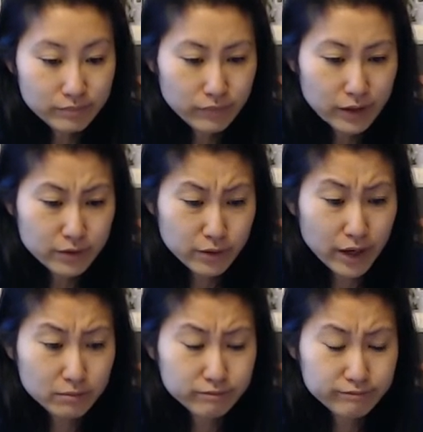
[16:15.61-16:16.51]
So yeah,
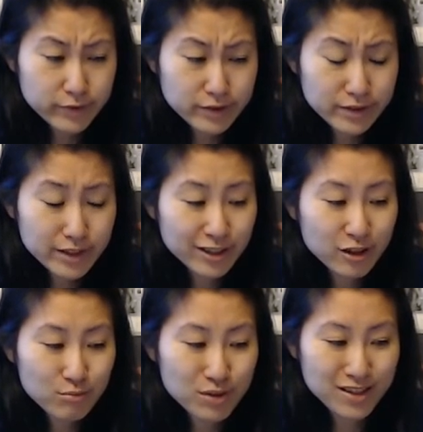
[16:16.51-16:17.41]
this is not going to
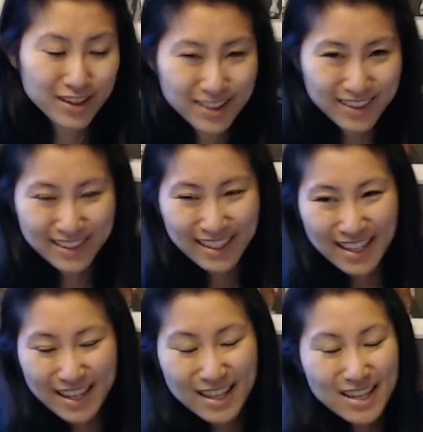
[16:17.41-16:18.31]
be
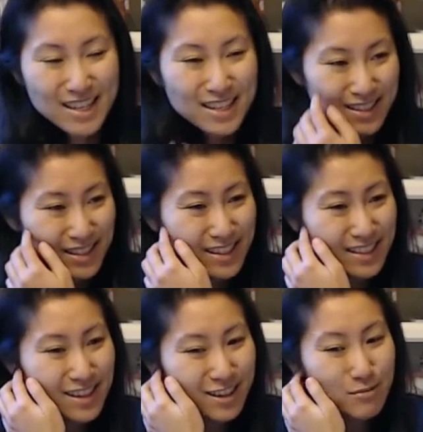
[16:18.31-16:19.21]

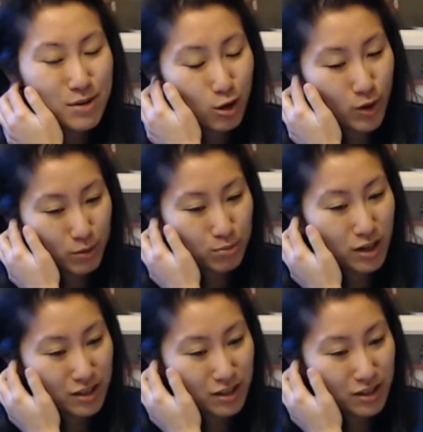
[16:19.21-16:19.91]
a quick project.